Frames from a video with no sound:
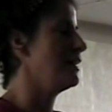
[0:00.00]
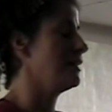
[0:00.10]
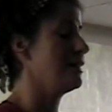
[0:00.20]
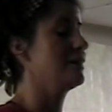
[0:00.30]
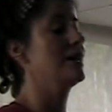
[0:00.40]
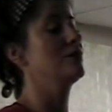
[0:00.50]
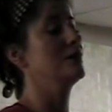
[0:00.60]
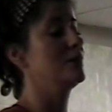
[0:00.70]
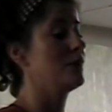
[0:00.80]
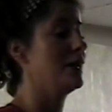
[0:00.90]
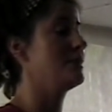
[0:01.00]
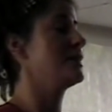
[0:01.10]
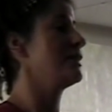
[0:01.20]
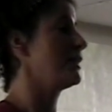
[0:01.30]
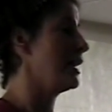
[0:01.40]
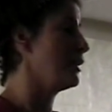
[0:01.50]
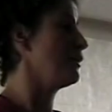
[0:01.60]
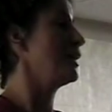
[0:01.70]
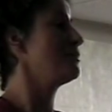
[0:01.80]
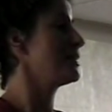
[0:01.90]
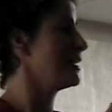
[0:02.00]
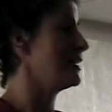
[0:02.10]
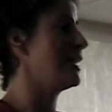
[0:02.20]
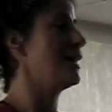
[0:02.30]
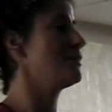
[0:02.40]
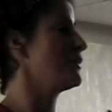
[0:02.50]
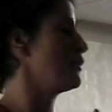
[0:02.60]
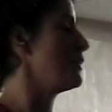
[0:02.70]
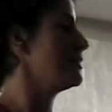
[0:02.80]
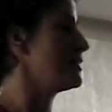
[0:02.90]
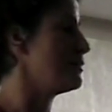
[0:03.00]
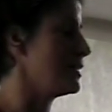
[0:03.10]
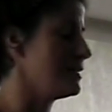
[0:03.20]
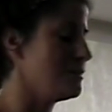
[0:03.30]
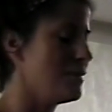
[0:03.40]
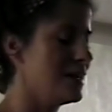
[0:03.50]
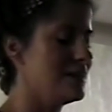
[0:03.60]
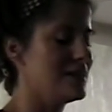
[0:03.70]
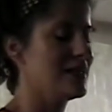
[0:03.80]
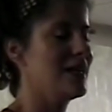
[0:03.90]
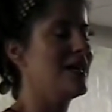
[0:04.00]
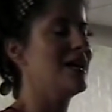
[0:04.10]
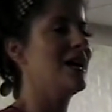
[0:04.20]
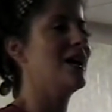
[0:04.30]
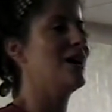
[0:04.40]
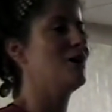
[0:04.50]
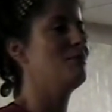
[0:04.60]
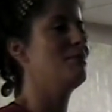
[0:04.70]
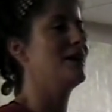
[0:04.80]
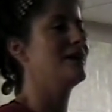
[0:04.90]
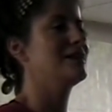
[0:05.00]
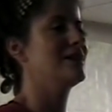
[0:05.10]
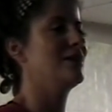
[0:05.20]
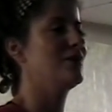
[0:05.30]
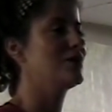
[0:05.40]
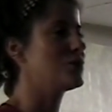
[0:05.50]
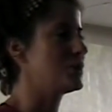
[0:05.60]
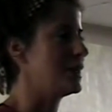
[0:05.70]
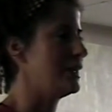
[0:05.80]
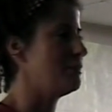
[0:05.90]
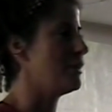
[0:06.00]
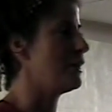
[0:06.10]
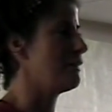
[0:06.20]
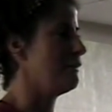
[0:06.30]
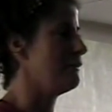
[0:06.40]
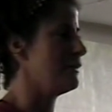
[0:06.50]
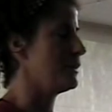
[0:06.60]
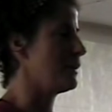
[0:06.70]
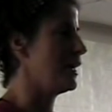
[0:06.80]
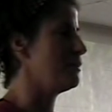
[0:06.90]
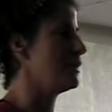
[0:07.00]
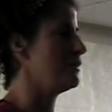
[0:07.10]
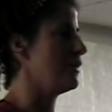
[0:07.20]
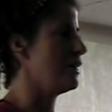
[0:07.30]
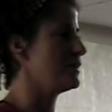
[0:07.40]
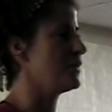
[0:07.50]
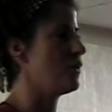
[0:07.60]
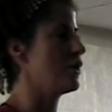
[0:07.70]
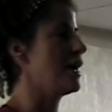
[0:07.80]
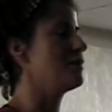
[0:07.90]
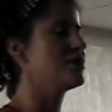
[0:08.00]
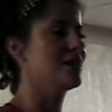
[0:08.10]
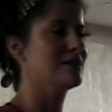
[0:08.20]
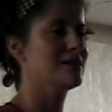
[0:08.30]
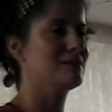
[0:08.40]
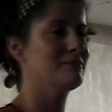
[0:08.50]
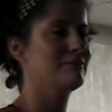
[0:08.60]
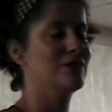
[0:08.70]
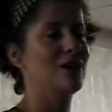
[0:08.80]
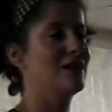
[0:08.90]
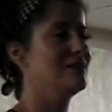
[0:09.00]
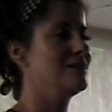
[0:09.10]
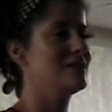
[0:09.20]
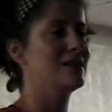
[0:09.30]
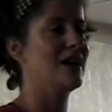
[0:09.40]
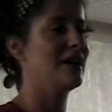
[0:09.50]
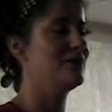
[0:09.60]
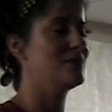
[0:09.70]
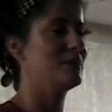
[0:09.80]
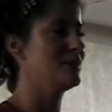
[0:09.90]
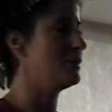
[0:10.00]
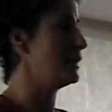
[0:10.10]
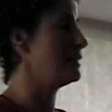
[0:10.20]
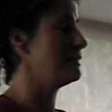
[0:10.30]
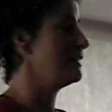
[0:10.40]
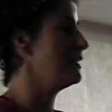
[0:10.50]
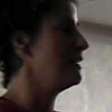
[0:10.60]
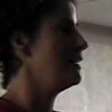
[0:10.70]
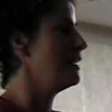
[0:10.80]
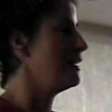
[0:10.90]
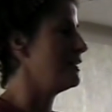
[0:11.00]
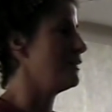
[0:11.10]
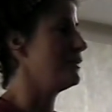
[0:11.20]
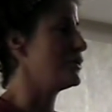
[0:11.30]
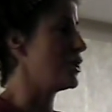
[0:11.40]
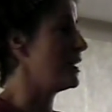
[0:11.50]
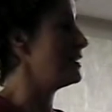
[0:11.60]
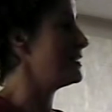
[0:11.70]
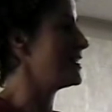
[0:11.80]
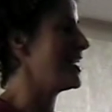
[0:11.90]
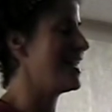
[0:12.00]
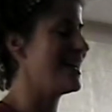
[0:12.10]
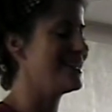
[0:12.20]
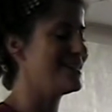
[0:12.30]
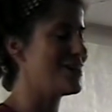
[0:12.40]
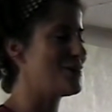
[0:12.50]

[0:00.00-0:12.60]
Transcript: are not only raped, they're gang raped, kidnapped for months and months and months, but eventually part of the rape involves foreign objects, guns, knives being put in their vaginas, and